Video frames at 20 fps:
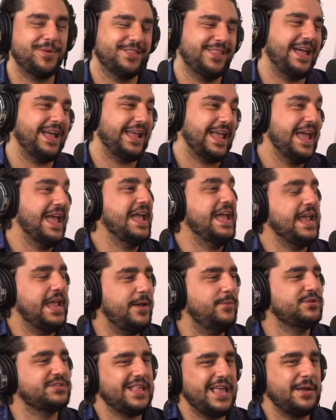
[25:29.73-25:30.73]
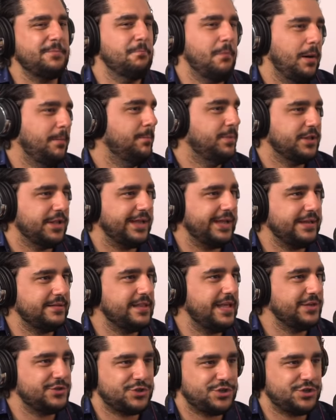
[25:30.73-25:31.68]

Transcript: But like he was like mumbling like